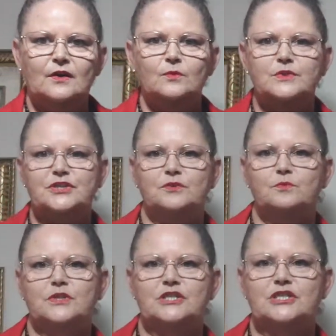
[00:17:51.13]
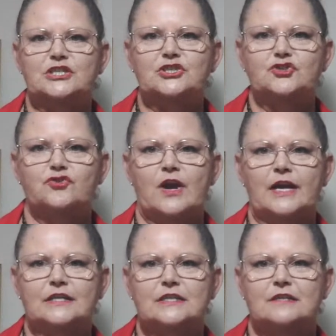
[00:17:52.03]
we don't want to
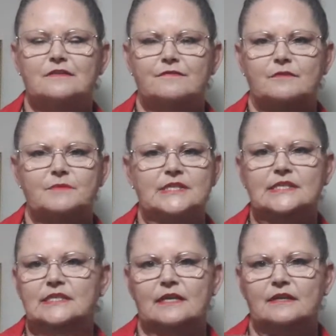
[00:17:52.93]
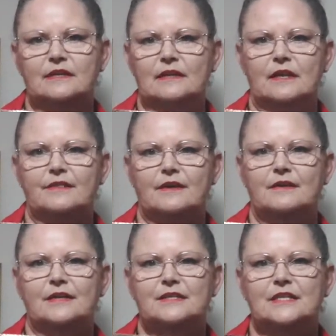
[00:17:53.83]
detract from this stunning leather.
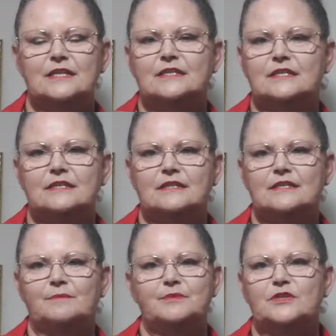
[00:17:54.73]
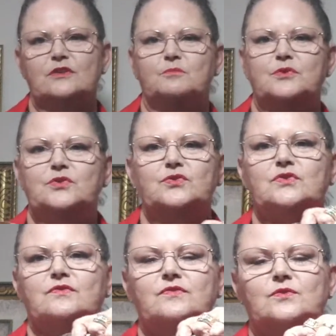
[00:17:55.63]
It's absolutely
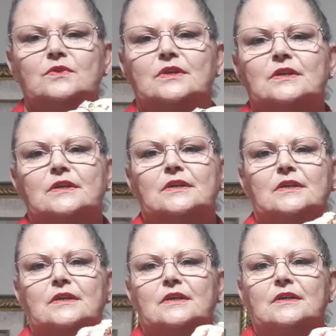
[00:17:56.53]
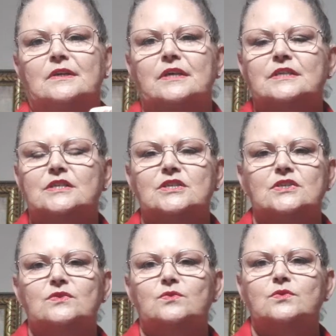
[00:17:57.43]
beautiful. It's just
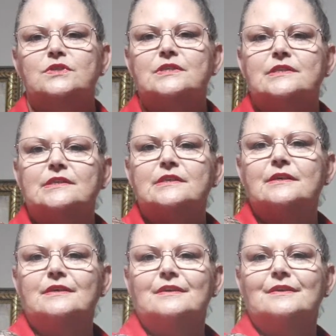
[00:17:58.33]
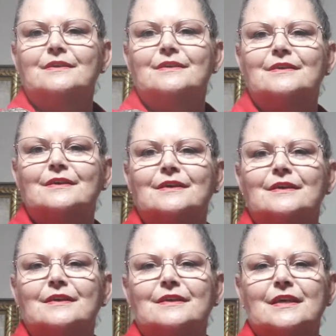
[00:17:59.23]
gorgeous.
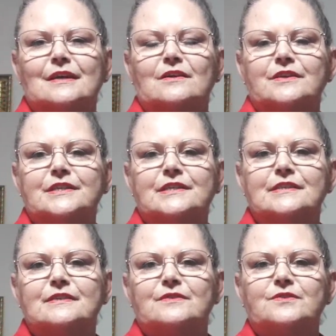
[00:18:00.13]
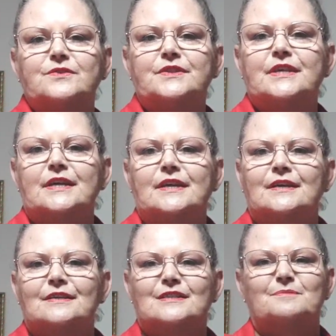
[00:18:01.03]
That lighting's not good there.
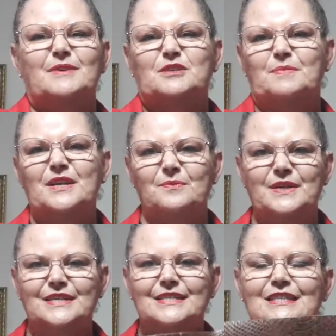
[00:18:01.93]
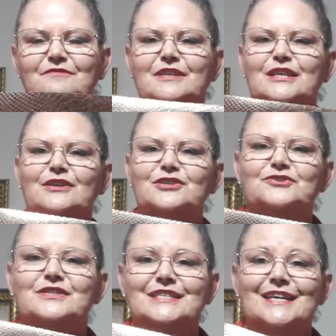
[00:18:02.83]
It's much better when I the video
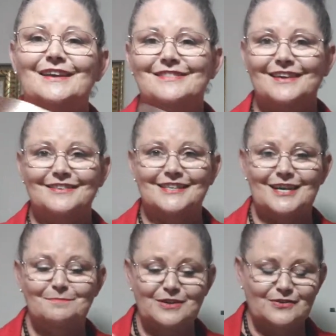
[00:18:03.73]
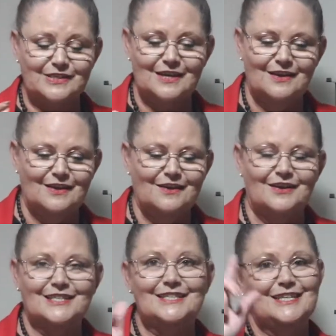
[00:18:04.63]
during the day the other day, because I
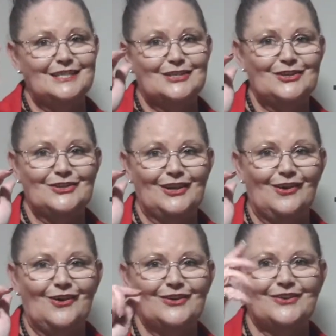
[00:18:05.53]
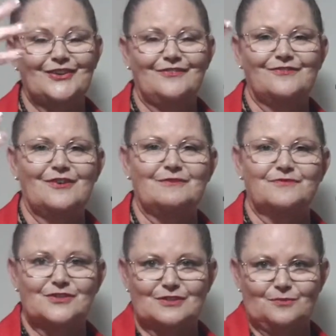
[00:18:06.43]
didn't need to turn the light on.
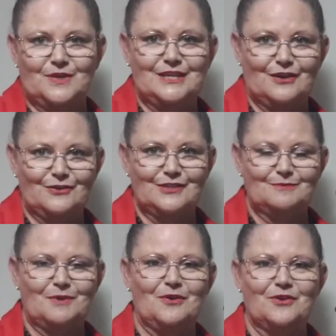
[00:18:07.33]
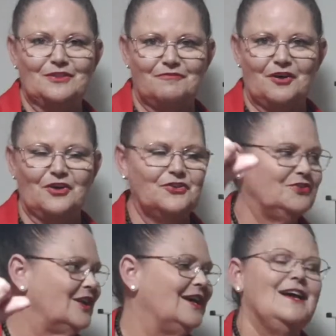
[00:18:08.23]
The windows behind the
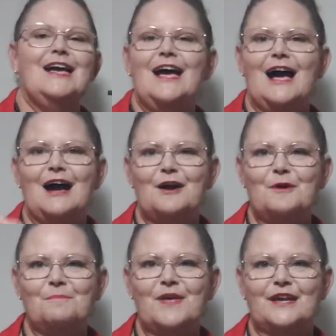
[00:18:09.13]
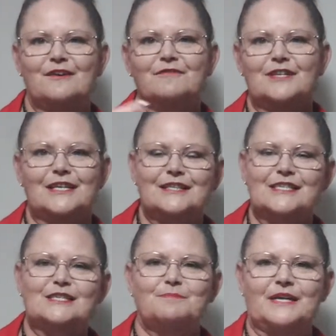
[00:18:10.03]
phone, and I've cleared
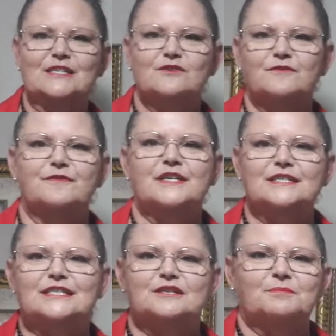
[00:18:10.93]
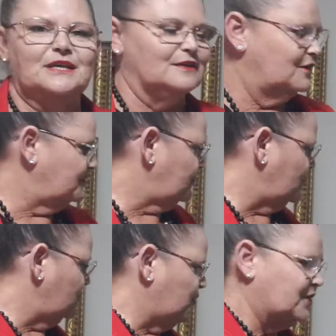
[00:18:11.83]
this space off as to be like my
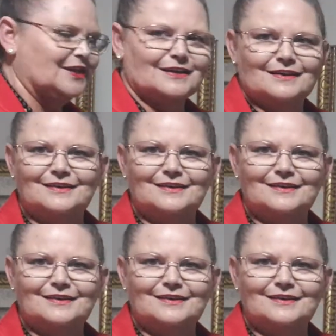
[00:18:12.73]
working